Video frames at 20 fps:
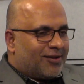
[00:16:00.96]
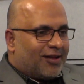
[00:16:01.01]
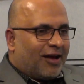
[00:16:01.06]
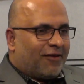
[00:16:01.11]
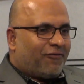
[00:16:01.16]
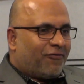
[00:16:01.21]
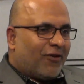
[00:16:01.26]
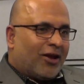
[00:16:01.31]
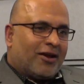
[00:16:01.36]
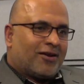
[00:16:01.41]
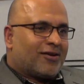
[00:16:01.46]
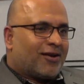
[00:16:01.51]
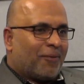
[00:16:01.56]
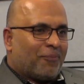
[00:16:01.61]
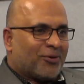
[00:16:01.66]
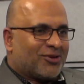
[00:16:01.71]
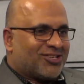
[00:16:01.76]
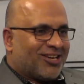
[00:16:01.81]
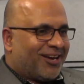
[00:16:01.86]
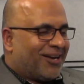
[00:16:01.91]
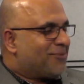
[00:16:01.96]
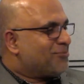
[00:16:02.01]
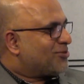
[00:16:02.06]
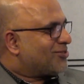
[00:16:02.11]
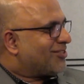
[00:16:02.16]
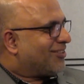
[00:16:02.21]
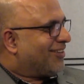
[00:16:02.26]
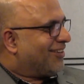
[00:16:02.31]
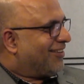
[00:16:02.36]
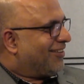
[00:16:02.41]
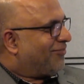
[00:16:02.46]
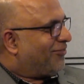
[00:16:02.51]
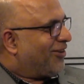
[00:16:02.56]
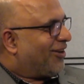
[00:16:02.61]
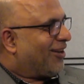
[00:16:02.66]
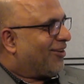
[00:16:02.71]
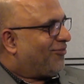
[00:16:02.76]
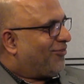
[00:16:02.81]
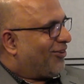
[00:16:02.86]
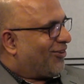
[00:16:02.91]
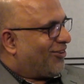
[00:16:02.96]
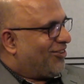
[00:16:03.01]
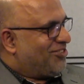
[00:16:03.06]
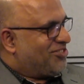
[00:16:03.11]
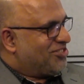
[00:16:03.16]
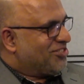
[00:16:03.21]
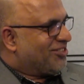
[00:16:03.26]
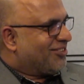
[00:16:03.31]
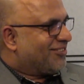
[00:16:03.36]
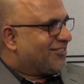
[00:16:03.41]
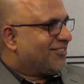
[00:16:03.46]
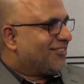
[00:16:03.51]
that failed a couple times in the Philadelphia region.